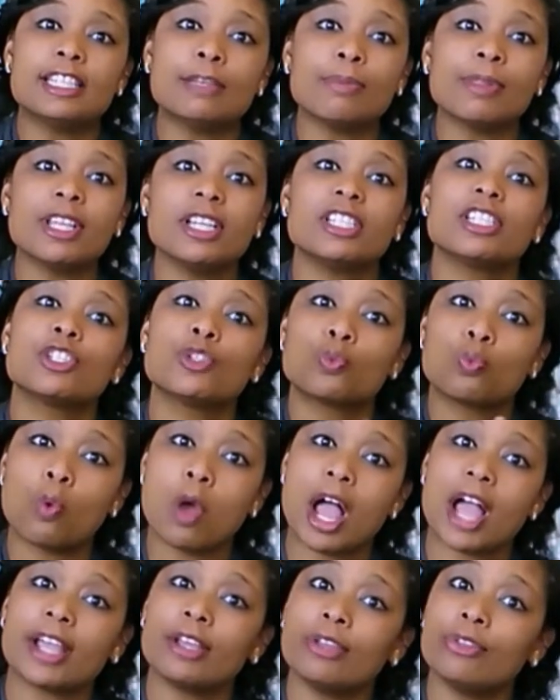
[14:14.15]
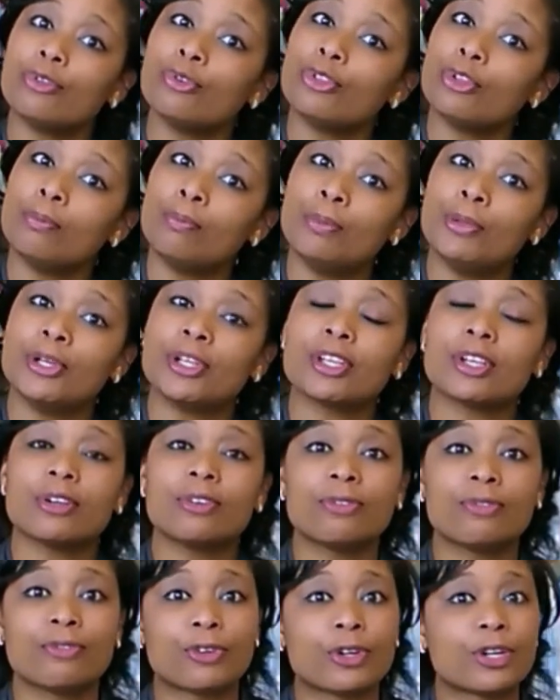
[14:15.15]
Simply just walking through the book
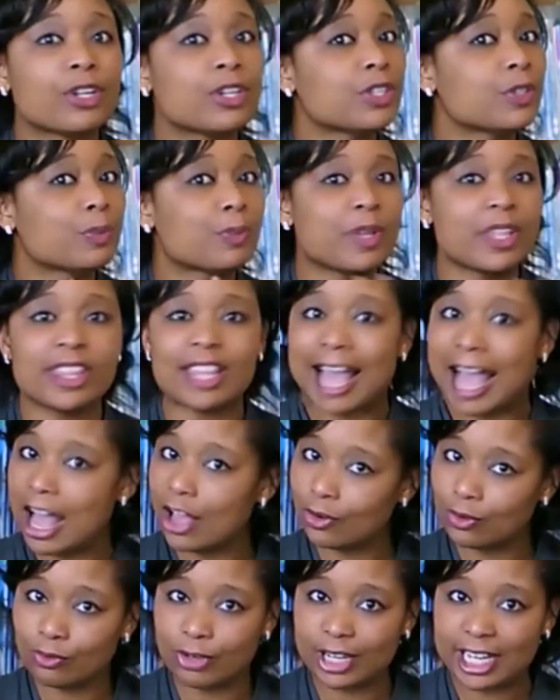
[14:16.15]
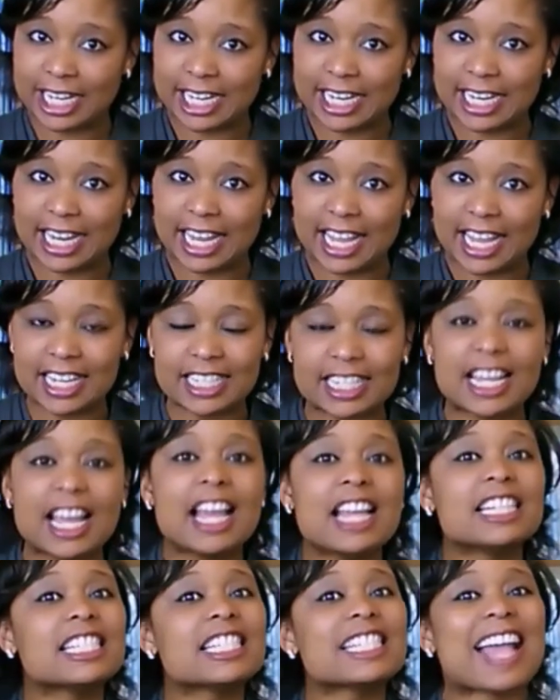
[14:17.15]
first without reading it,
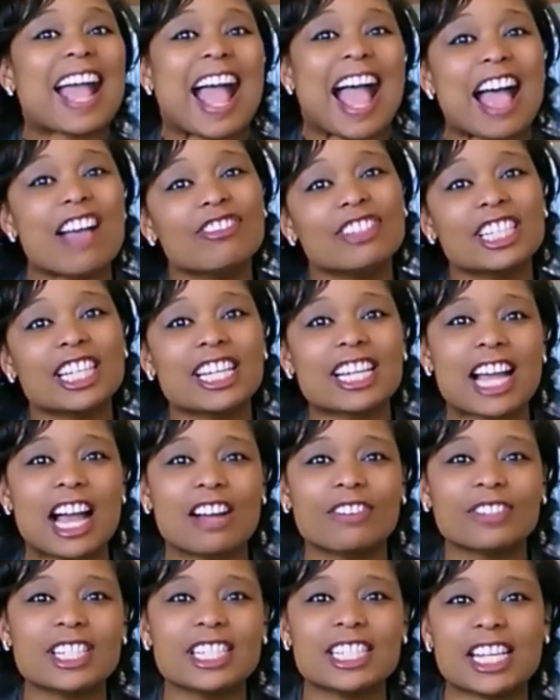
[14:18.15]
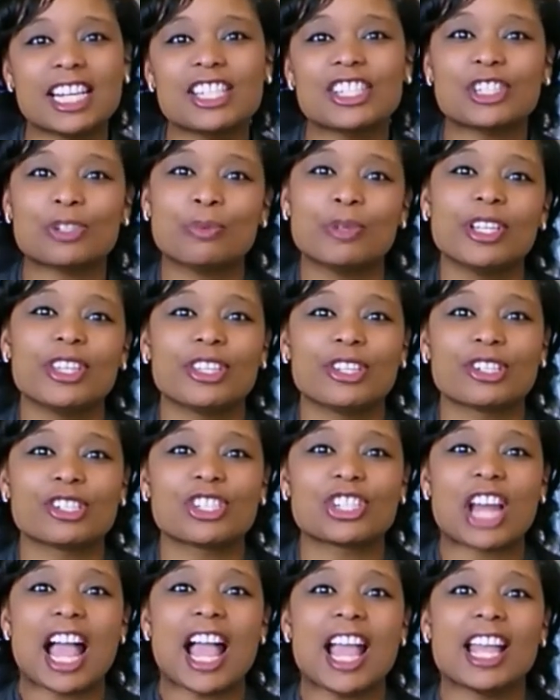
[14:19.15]
just having a conversation with
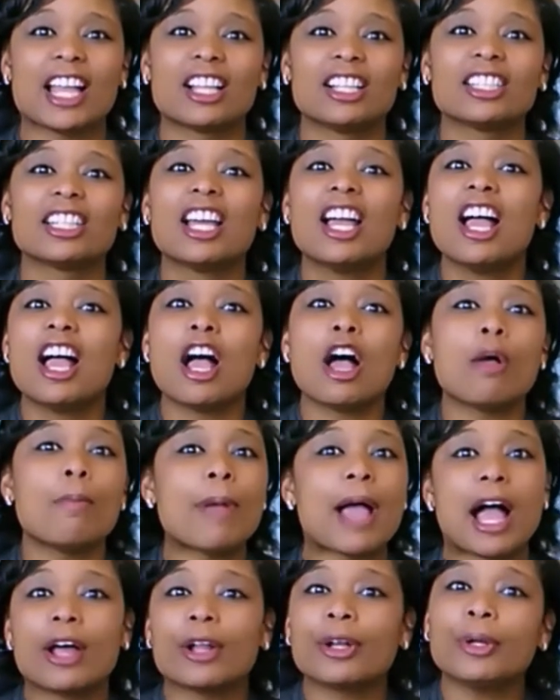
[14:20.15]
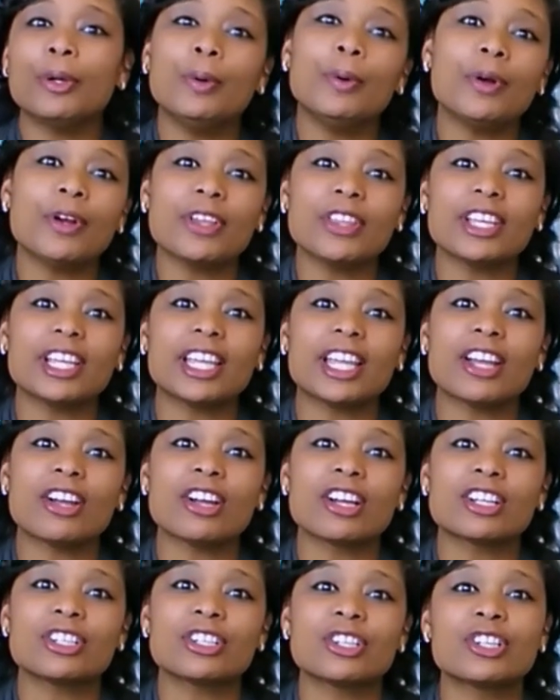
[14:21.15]
your child about who are the
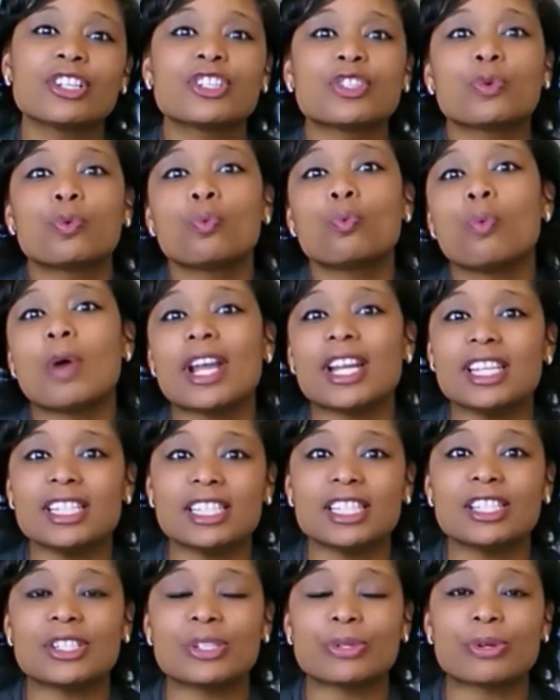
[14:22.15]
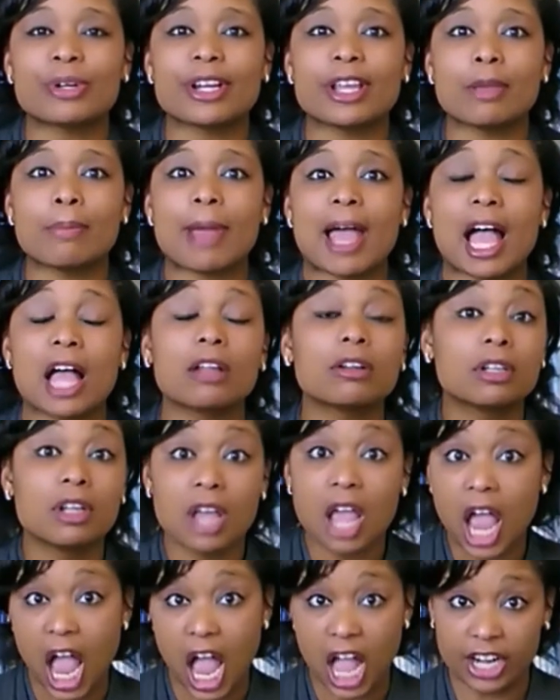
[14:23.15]
characters, what is the story about,
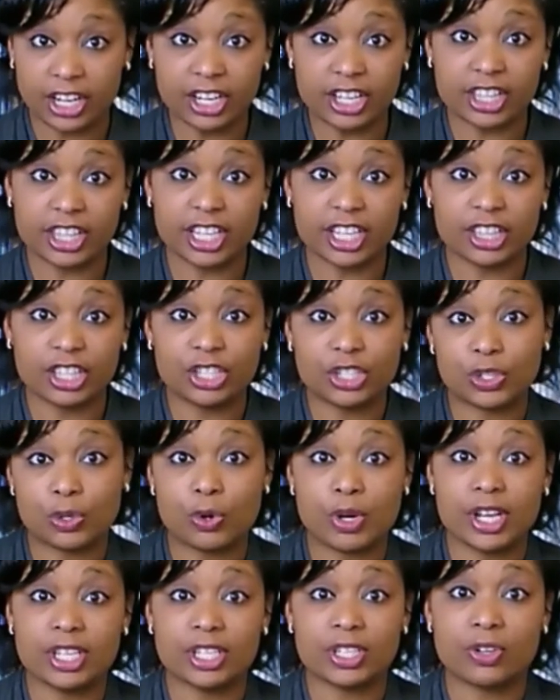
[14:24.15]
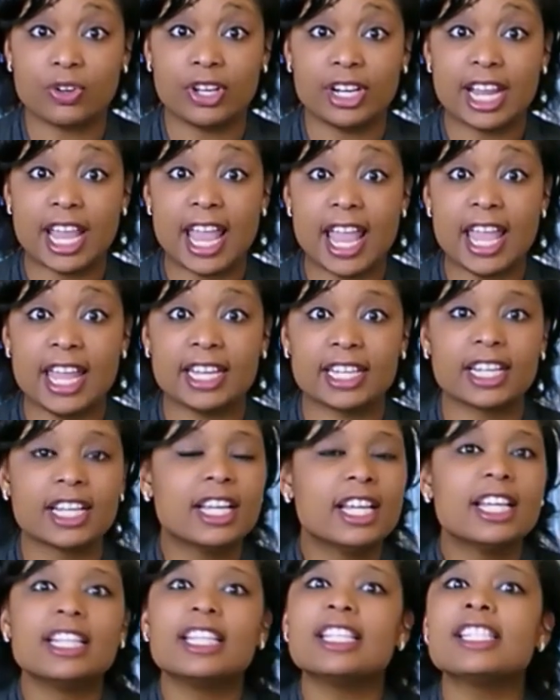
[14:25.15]
how do you think the story is going to
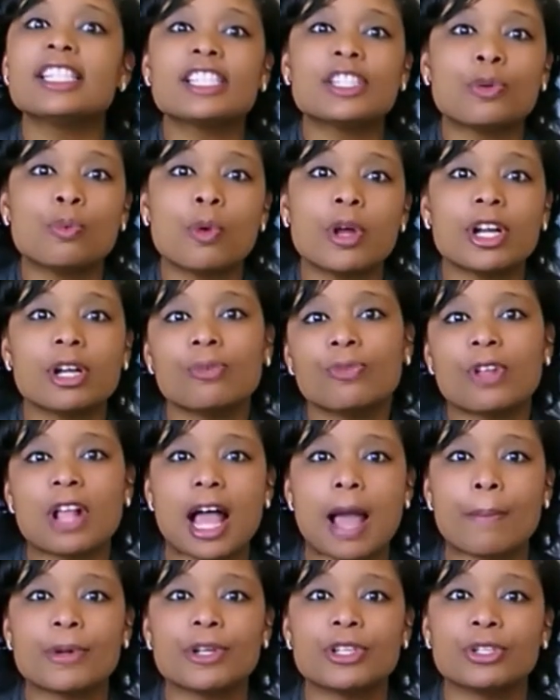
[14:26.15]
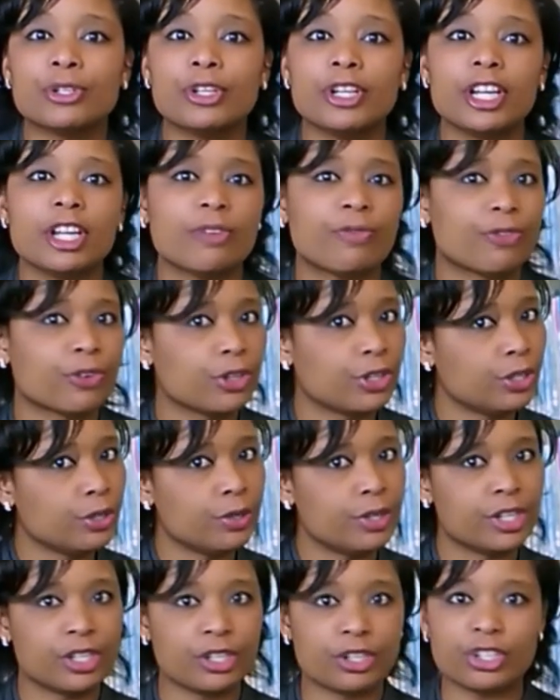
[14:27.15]
end. This is a wonderful opportunity for
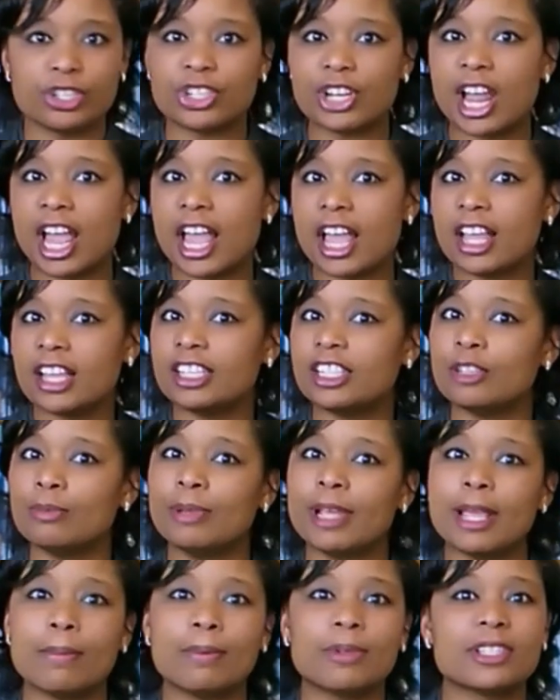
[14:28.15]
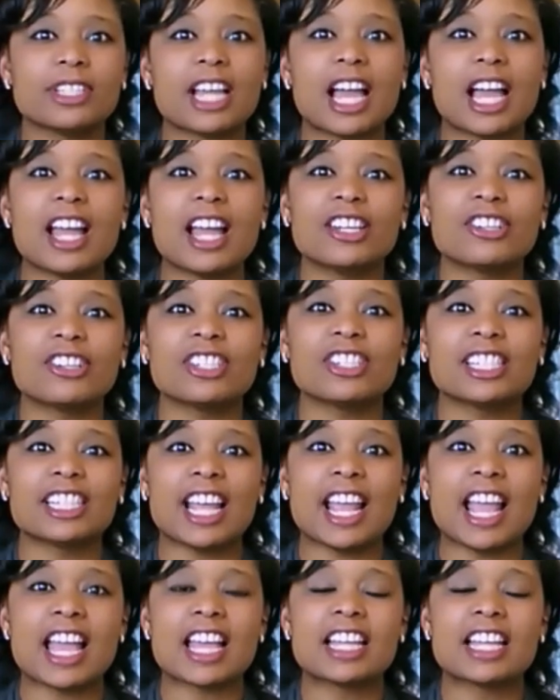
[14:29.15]
you and your child to be able to
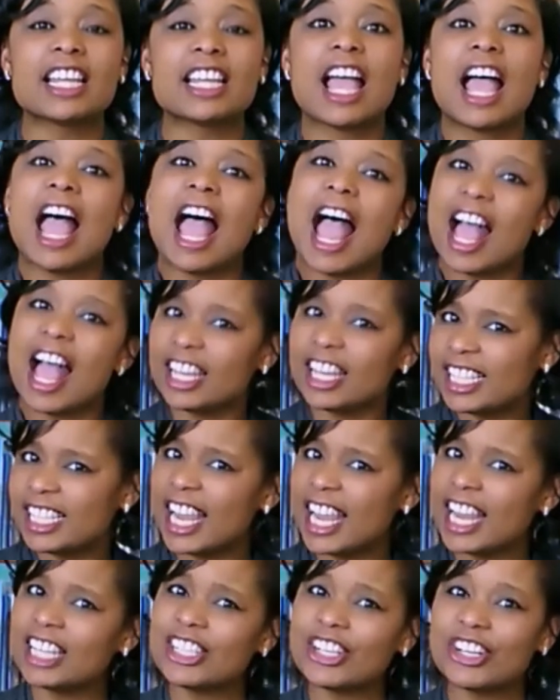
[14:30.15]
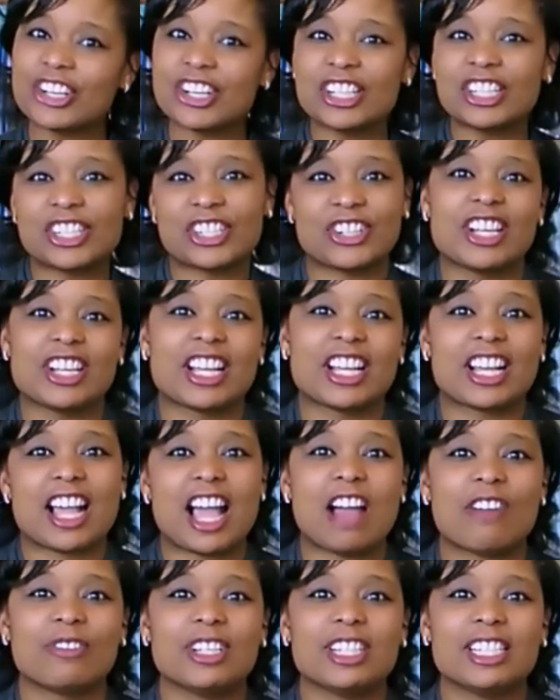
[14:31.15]
understand how to take turns during the
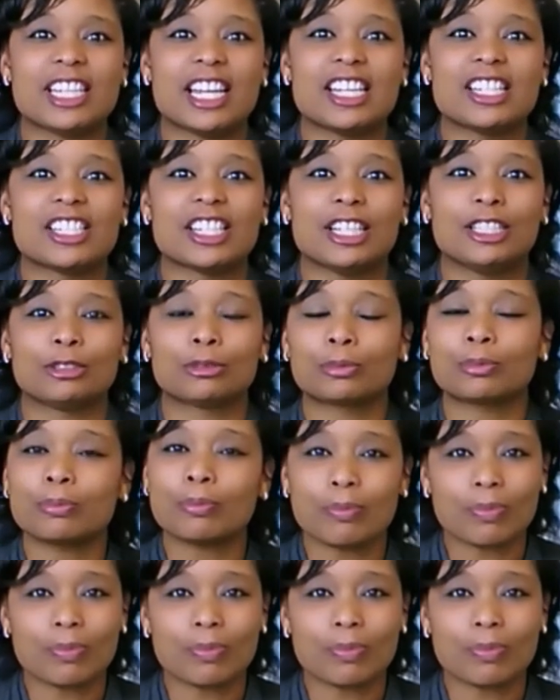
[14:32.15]
conversation.